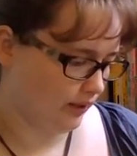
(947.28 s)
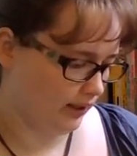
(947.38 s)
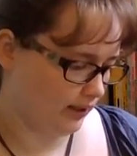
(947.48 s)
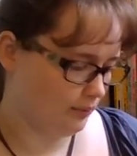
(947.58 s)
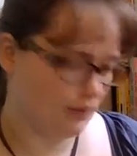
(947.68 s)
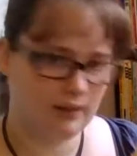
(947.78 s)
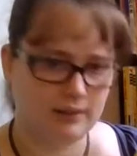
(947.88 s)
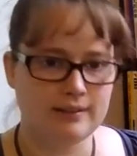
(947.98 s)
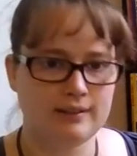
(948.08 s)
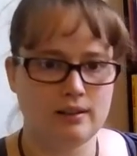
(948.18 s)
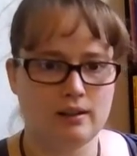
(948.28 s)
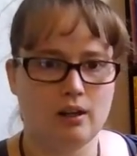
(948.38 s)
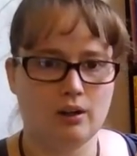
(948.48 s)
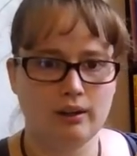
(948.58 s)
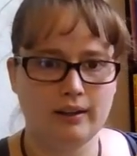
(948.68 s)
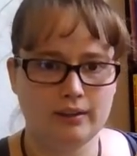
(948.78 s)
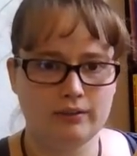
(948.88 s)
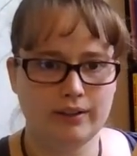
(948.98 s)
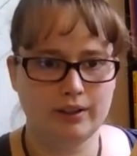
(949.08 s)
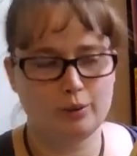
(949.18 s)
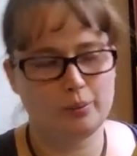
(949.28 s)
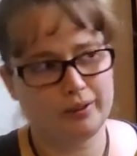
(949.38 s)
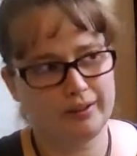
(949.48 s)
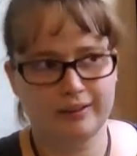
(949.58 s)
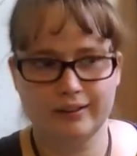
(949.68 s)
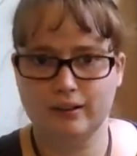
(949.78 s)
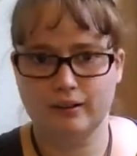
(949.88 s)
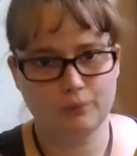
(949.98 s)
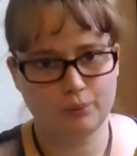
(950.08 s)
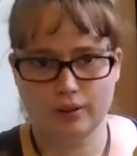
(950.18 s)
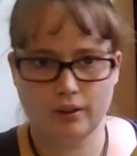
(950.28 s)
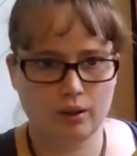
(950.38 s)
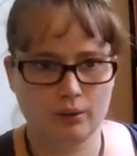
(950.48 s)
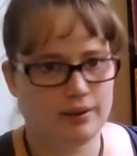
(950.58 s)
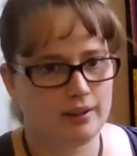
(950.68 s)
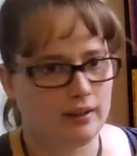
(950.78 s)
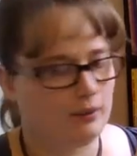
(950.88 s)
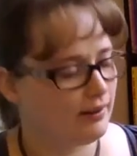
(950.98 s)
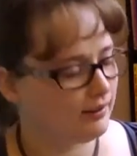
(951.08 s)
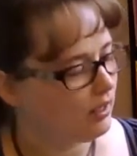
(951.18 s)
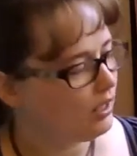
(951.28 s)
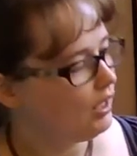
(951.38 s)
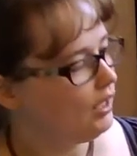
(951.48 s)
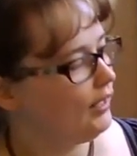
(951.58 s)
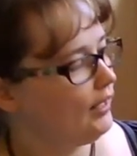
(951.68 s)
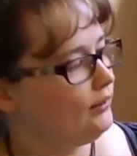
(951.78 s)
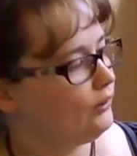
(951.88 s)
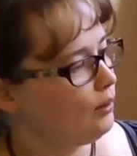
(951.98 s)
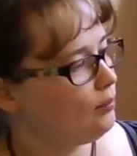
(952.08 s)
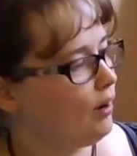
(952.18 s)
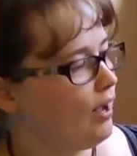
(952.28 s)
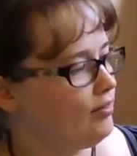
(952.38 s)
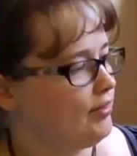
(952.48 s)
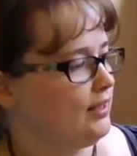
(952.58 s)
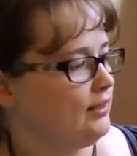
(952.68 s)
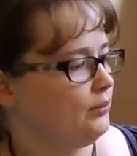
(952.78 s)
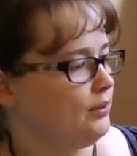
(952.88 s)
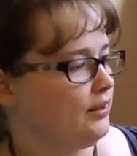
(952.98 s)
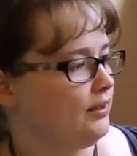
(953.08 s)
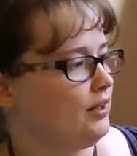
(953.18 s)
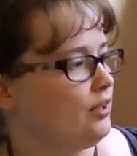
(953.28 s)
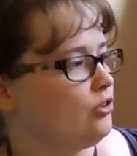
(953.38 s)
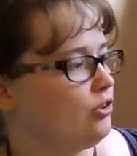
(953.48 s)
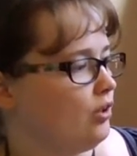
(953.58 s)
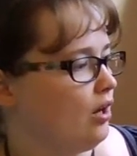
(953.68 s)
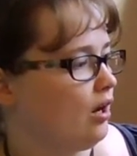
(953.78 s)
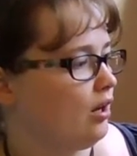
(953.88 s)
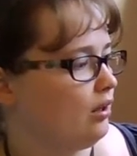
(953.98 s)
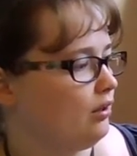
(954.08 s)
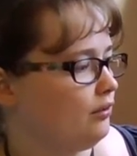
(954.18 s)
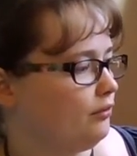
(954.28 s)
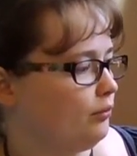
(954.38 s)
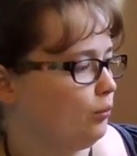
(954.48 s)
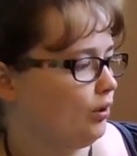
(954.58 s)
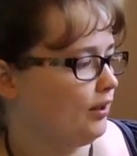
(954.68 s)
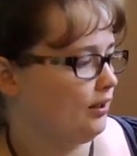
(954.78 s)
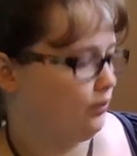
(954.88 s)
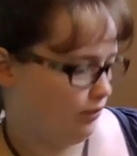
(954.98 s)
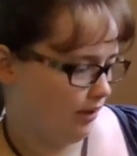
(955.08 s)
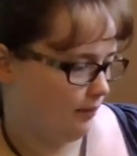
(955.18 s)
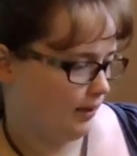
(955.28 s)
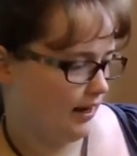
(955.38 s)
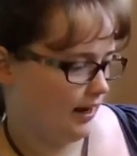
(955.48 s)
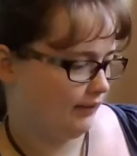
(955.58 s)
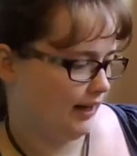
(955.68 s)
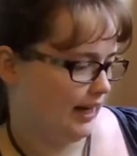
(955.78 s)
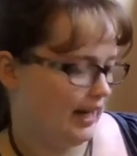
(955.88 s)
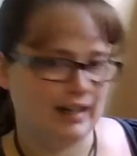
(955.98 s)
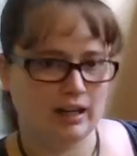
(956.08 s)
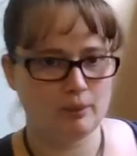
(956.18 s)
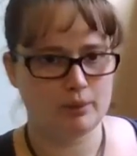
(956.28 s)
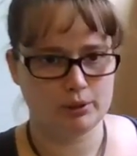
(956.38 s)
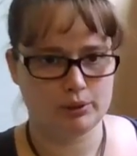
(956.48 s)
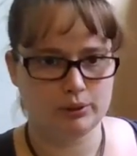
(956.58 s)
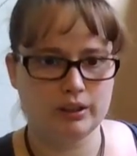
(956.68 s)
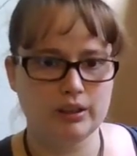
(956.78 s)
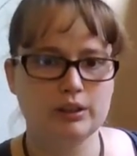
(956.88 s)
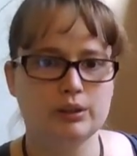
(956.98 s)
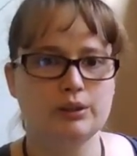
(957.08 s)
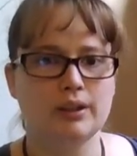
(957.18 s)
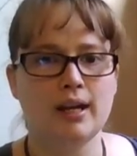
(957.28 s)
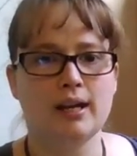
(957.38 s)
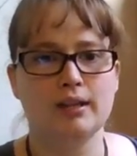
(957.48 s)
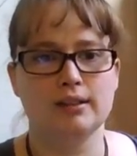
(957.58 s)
And this is a little early in the video, but we're going to go with it anyways. And so I bought these with the intention of working through them, and I haven't had an opportunity to yet.